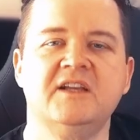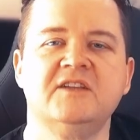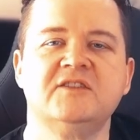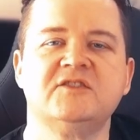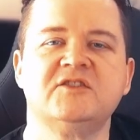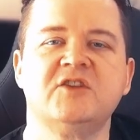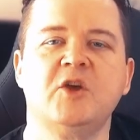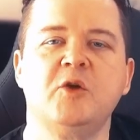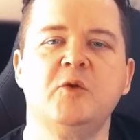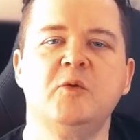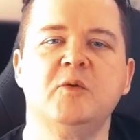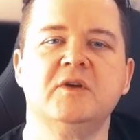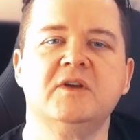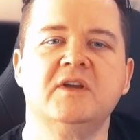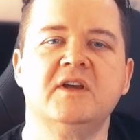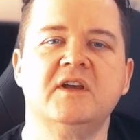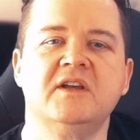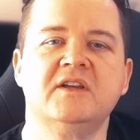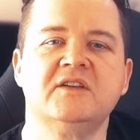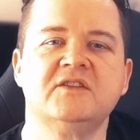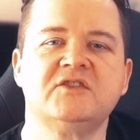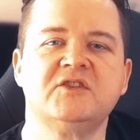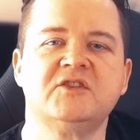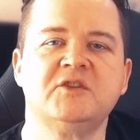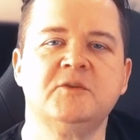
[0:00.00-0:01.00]
So
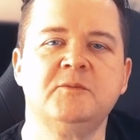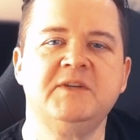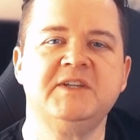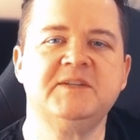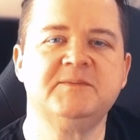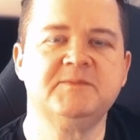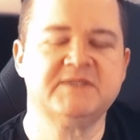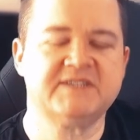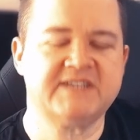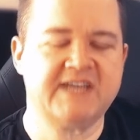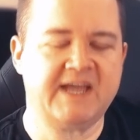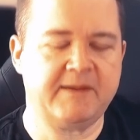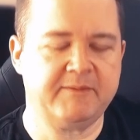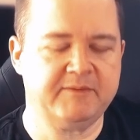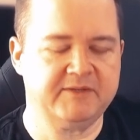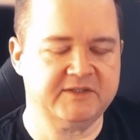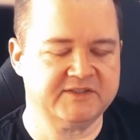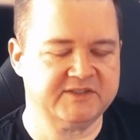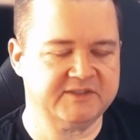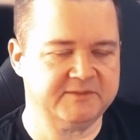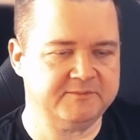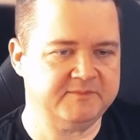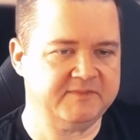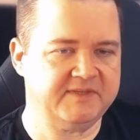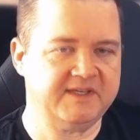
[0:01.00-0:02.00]
somebody's
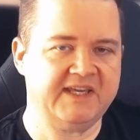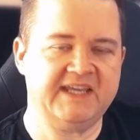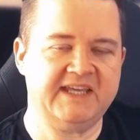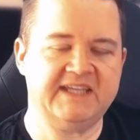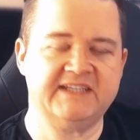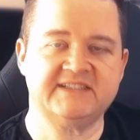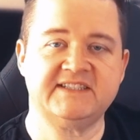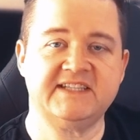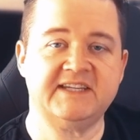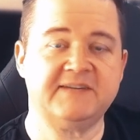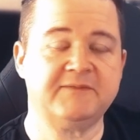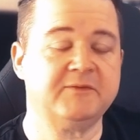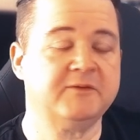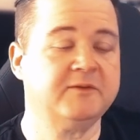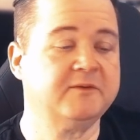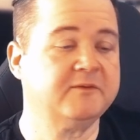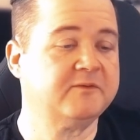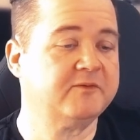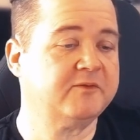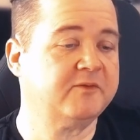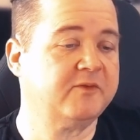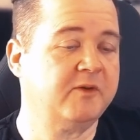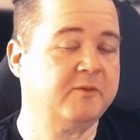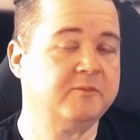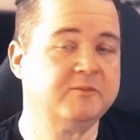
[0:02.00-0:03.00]
metabolism is different
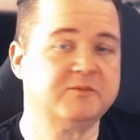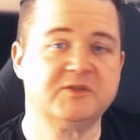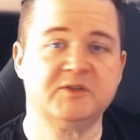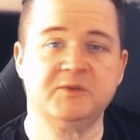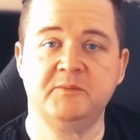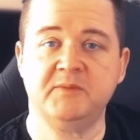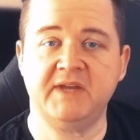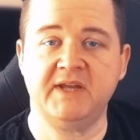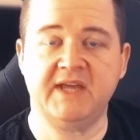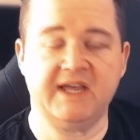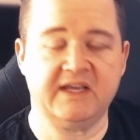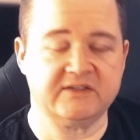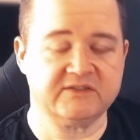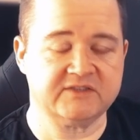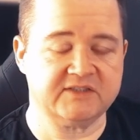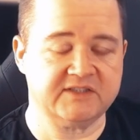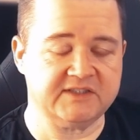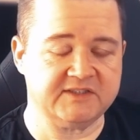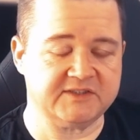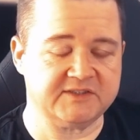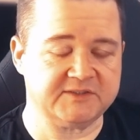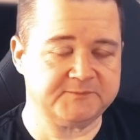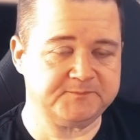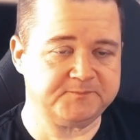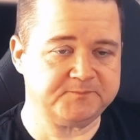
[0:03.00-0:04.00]
from somebody
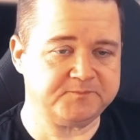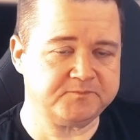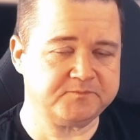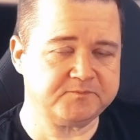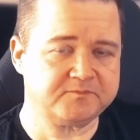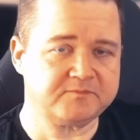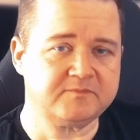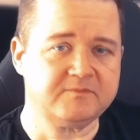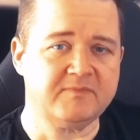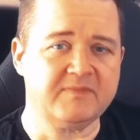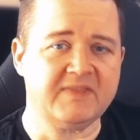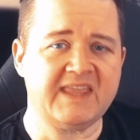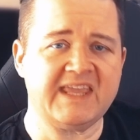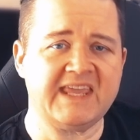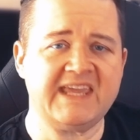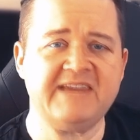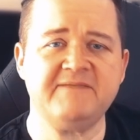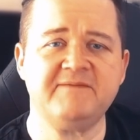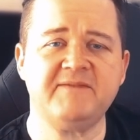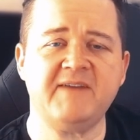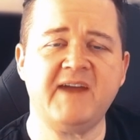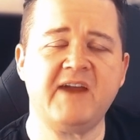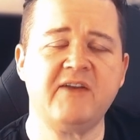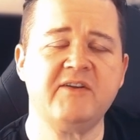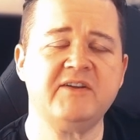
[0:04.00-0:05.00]
else's.
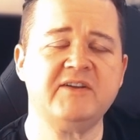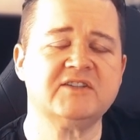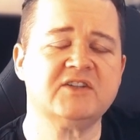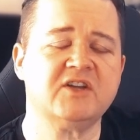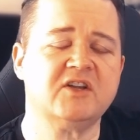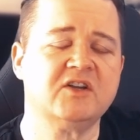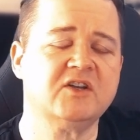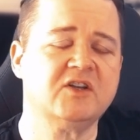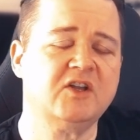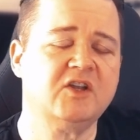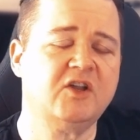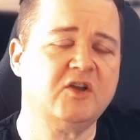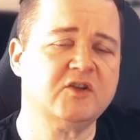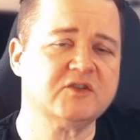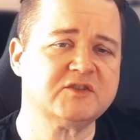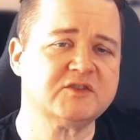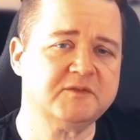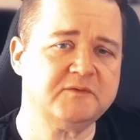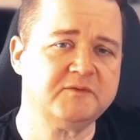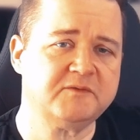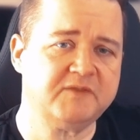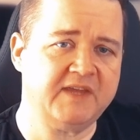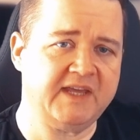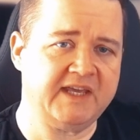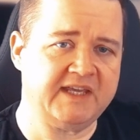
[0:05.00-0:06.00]
It varies on lots
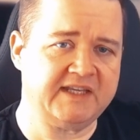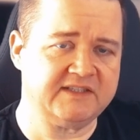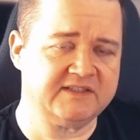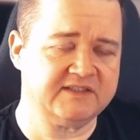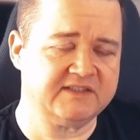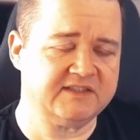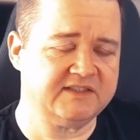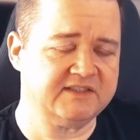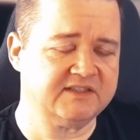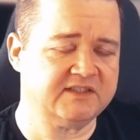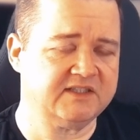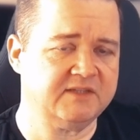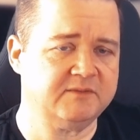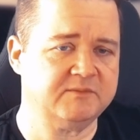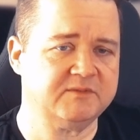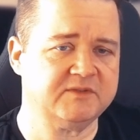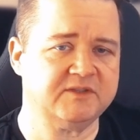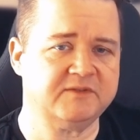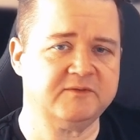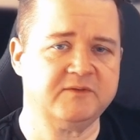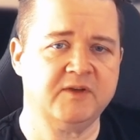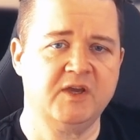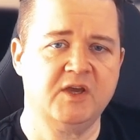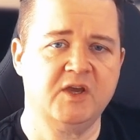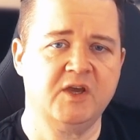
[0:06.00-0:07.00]
of things in terms
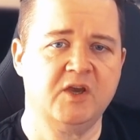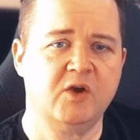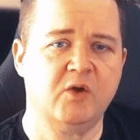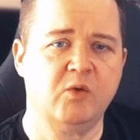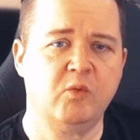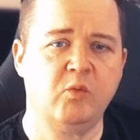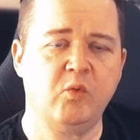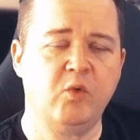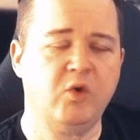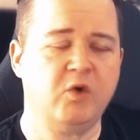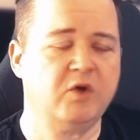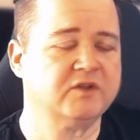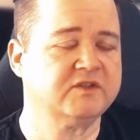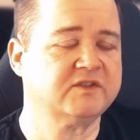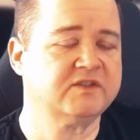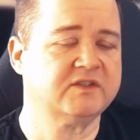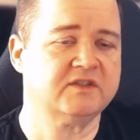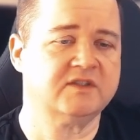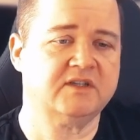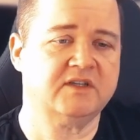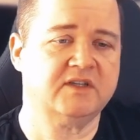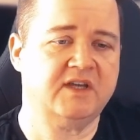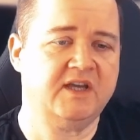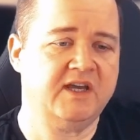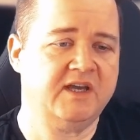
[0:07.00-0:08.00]
of
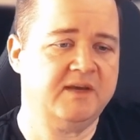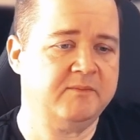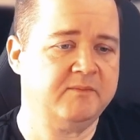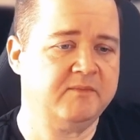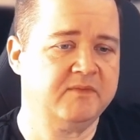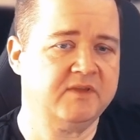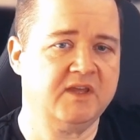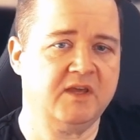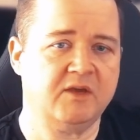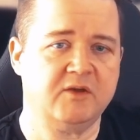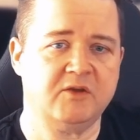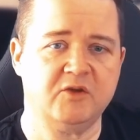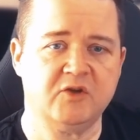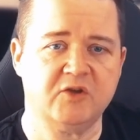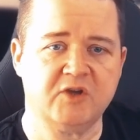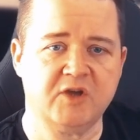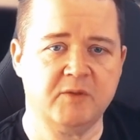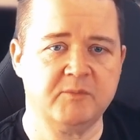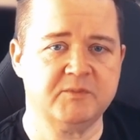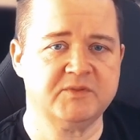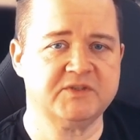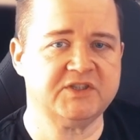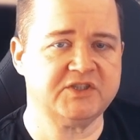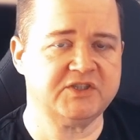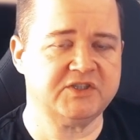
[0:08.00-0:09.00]
what um, you know your
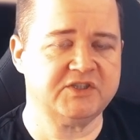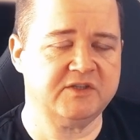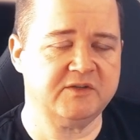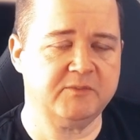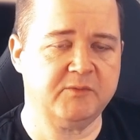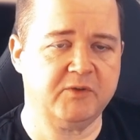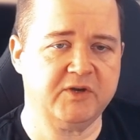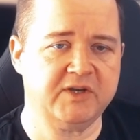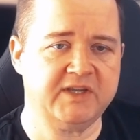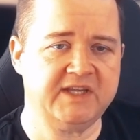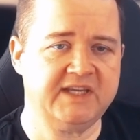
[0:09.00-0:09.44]
composition of your